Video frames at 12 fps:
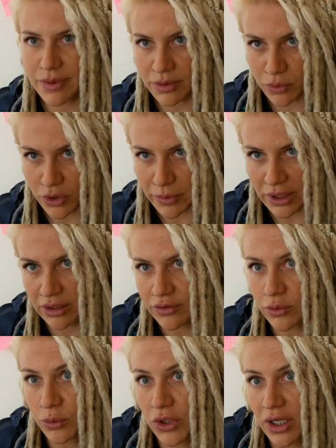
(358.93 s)
spend more money
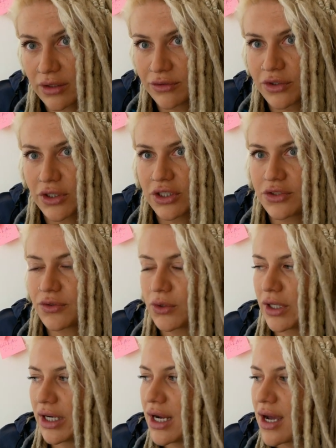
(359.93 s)
for more comfort
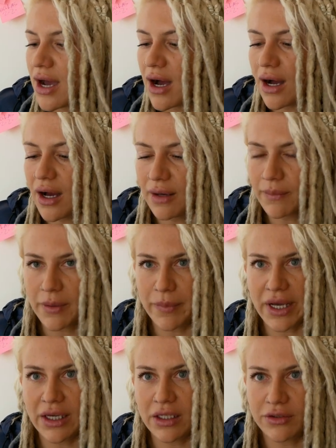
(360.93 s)
for a
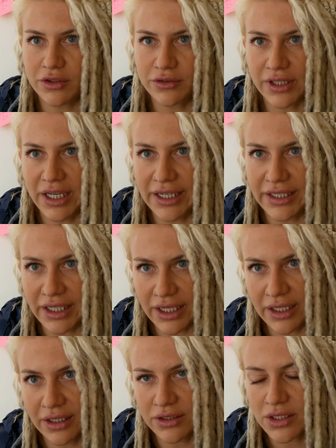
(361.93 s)
bike if you're flying in